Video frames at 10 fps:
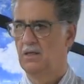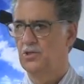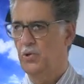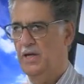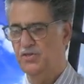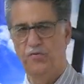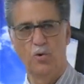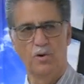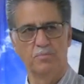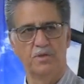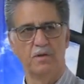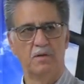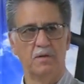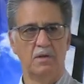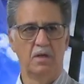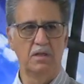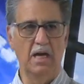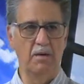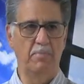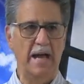transformed, he
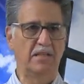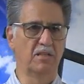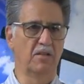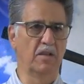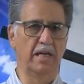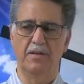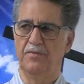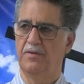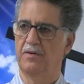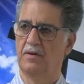came back to the land.